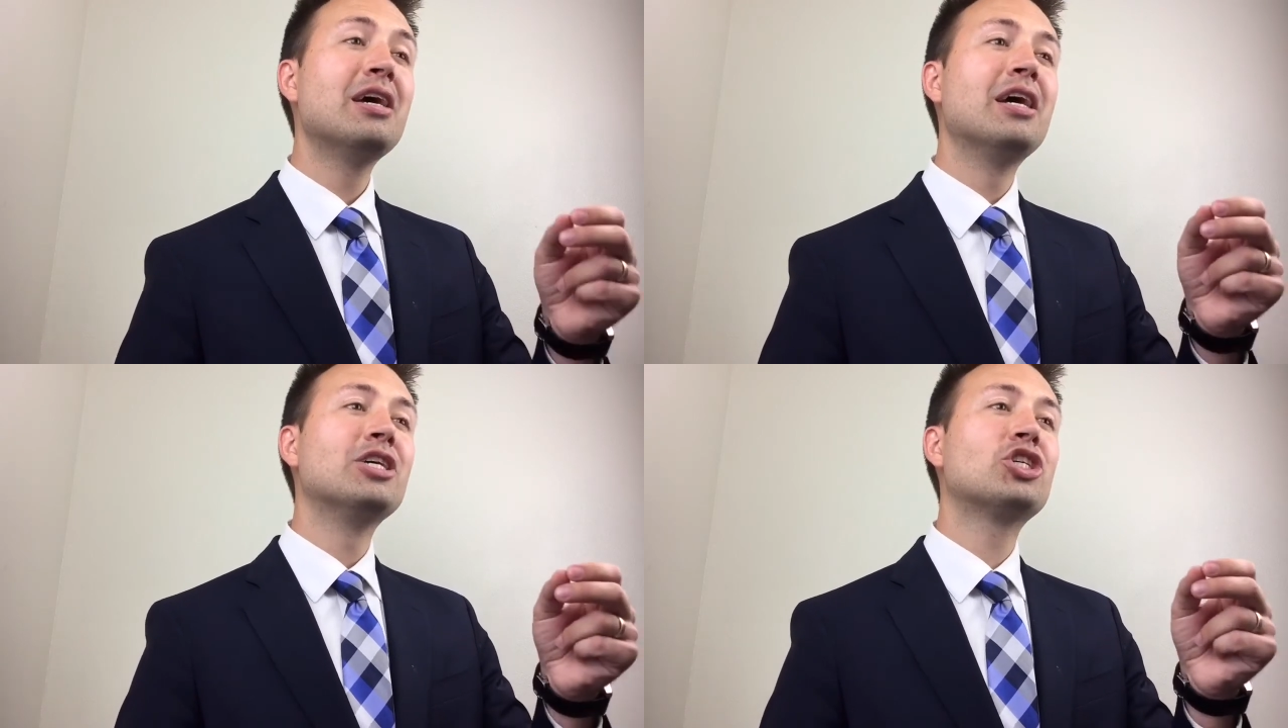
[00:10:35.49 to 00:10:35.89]

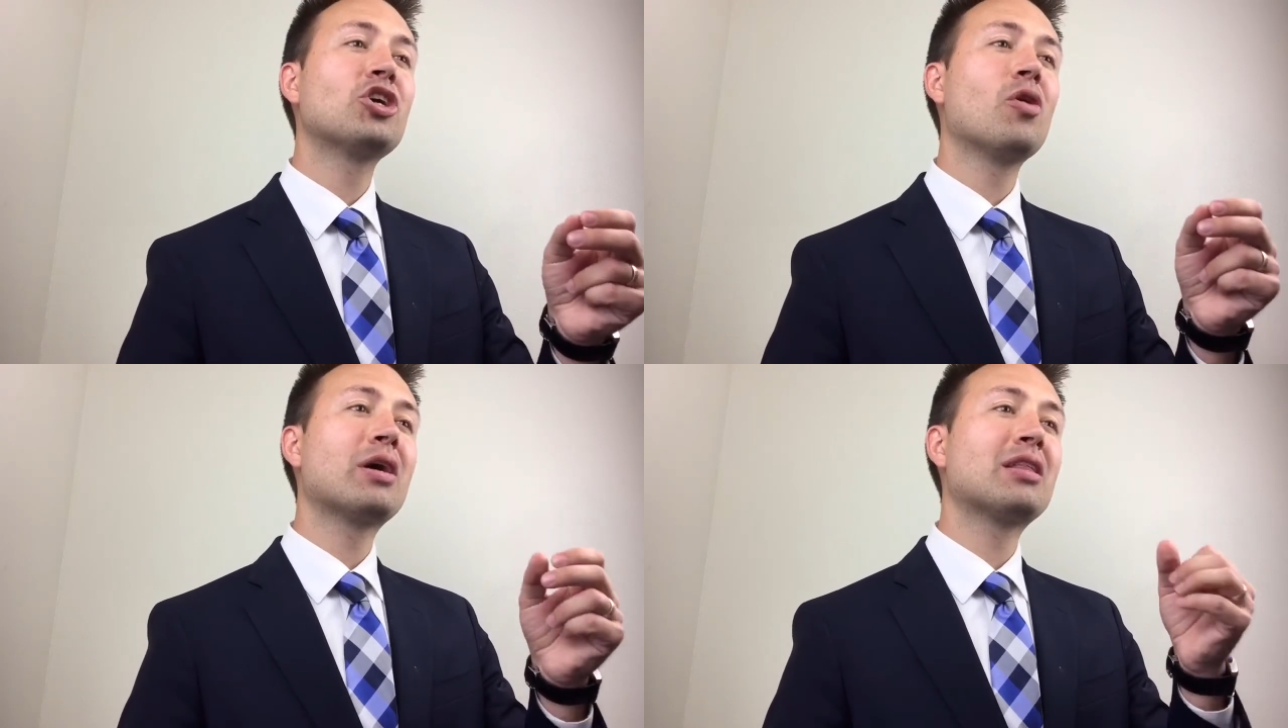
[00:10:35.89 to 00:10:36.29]
is
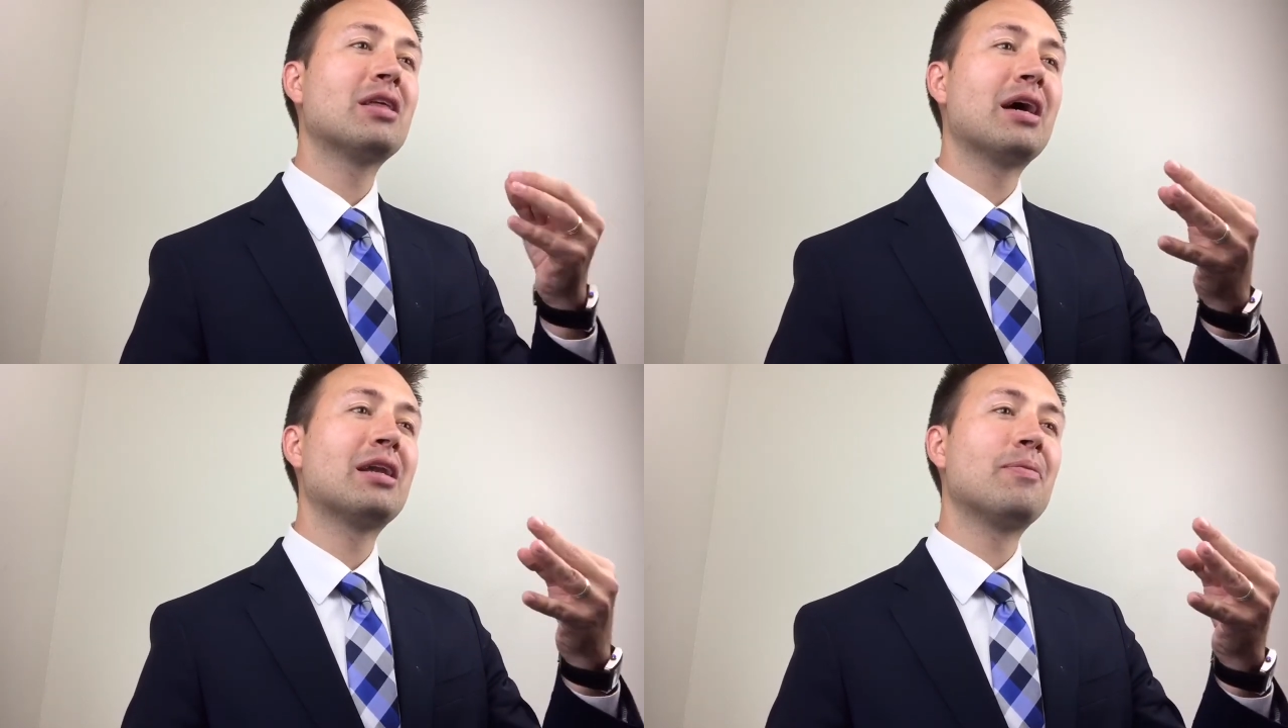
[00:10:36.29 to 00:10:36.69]
showing
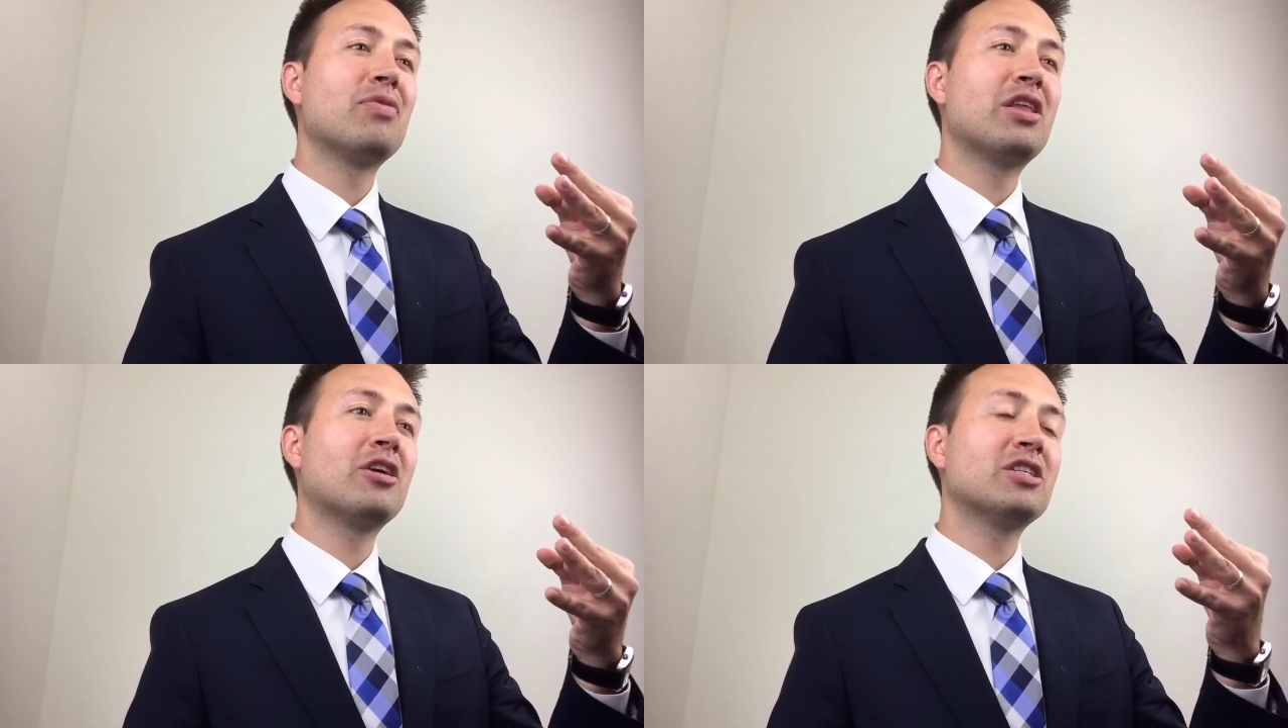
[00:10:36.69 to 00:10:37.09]
that
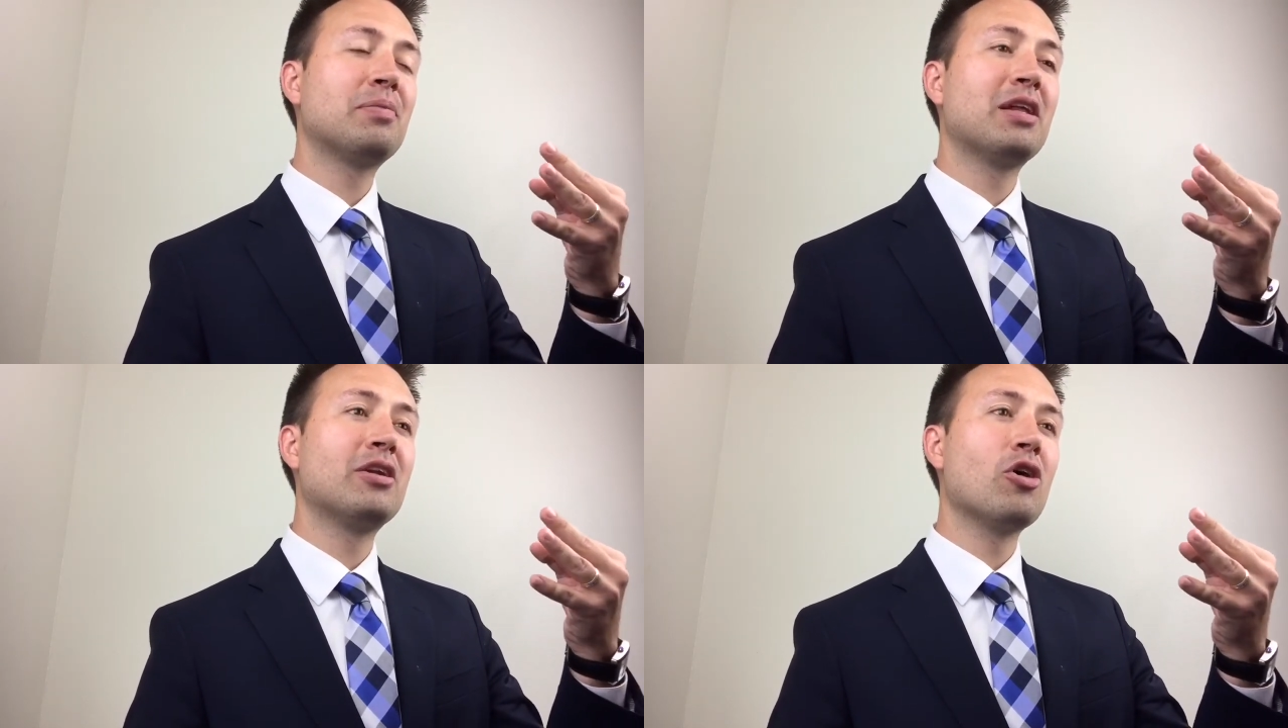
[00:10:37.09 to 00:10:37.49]
there has
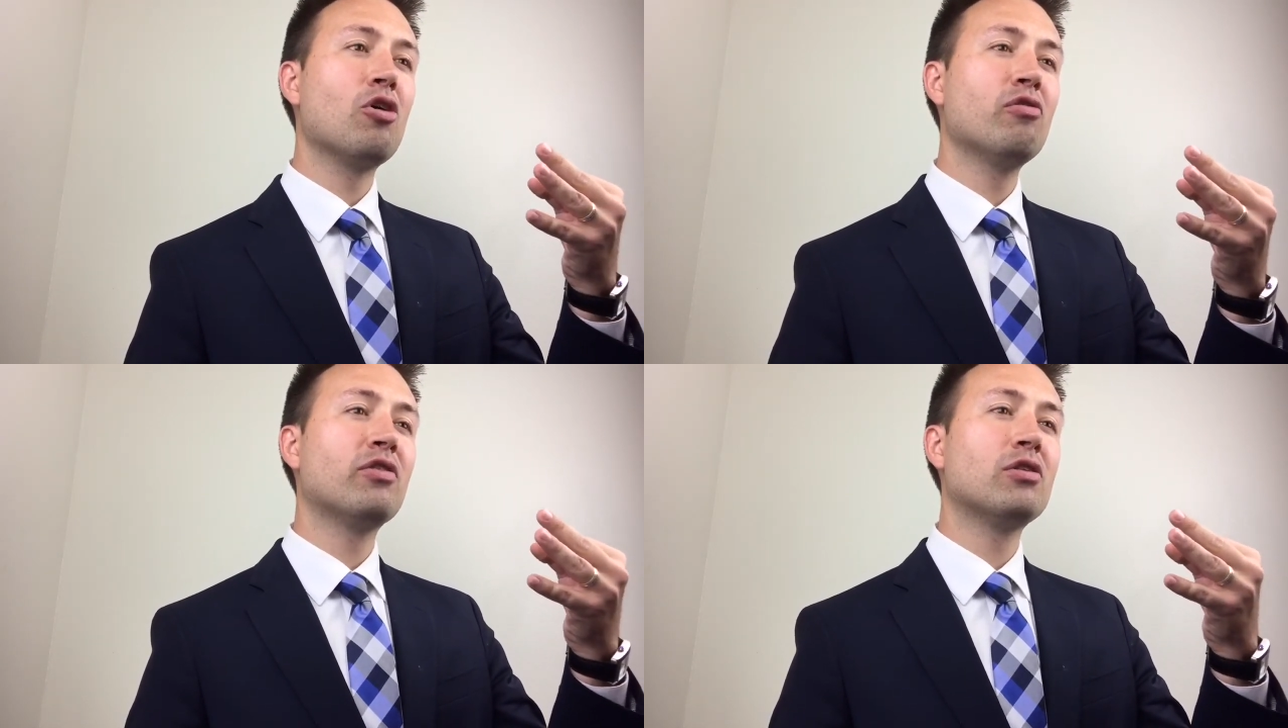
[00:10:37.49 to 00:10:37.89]
been an
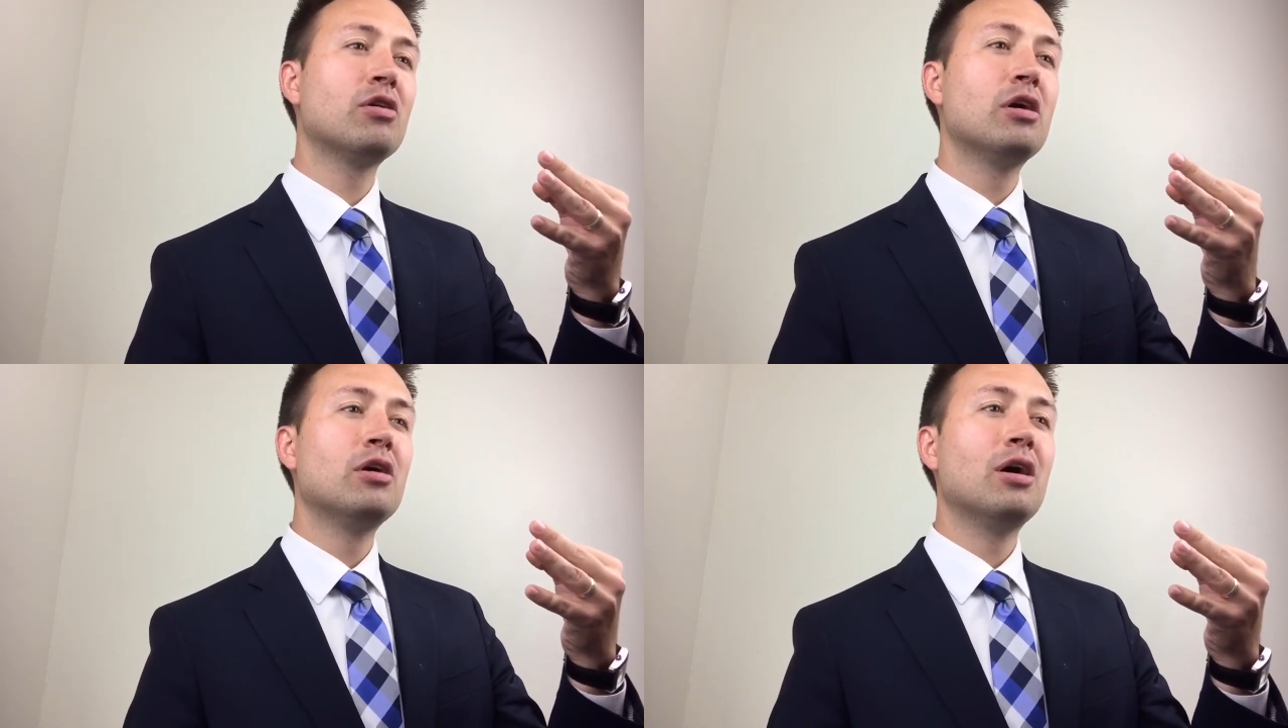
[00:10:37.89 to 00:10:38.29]
over